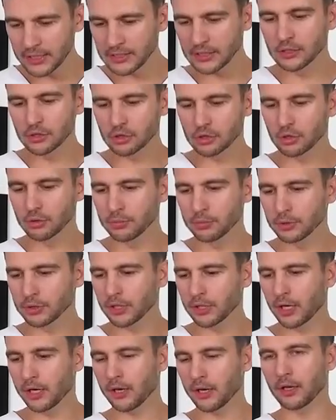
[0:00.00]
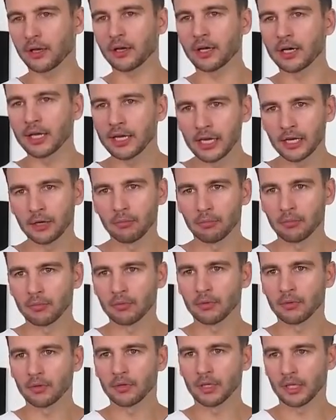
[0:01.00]
have their tools, a cream
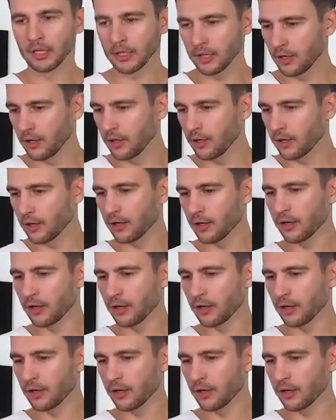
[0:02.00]
or